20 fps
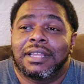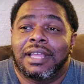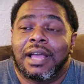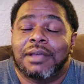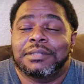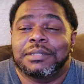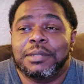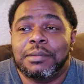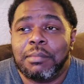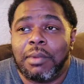
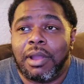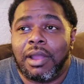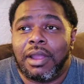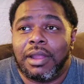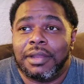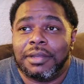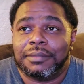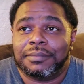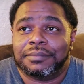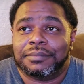was in a
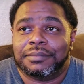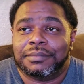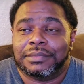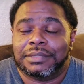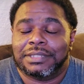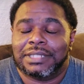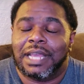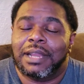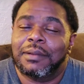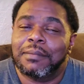bar,
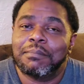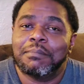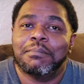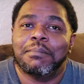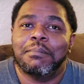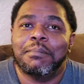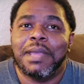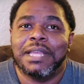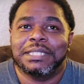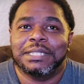kind
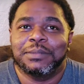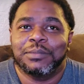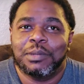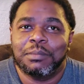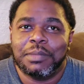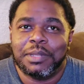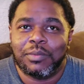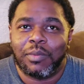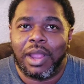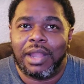of messing with
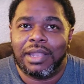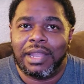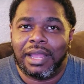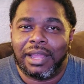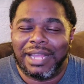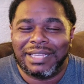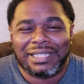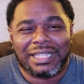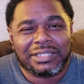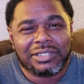me right now
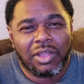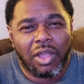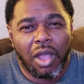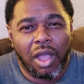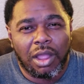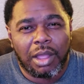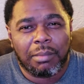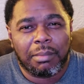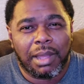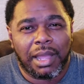as I
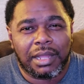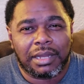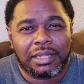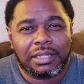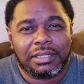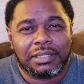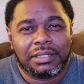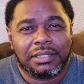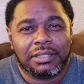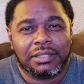talk about
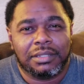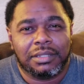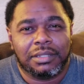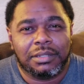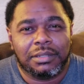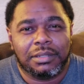it, and